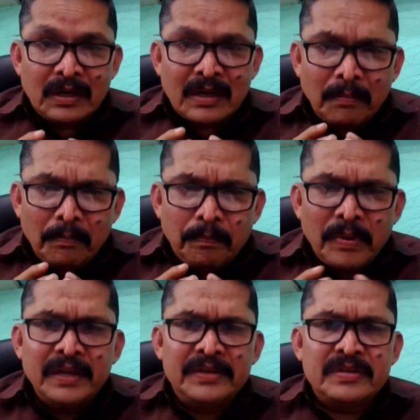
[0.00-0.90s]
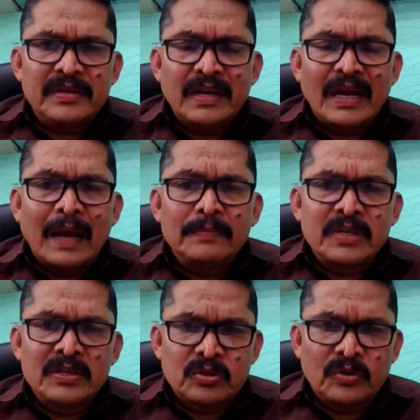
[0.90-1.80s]
complete
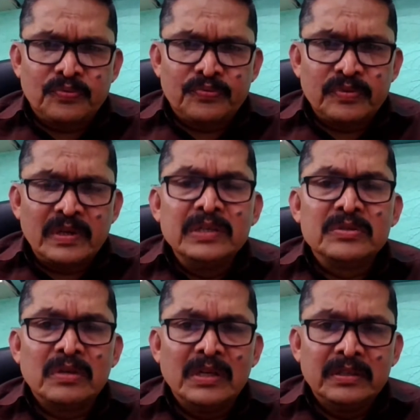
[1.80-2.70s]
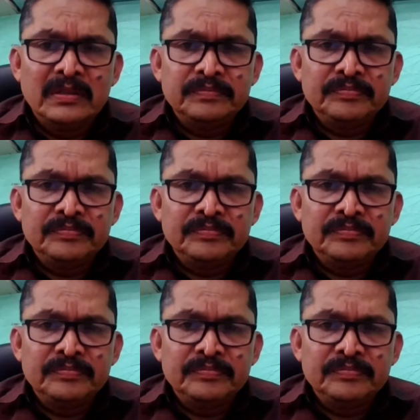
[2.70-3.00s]
absence of insulin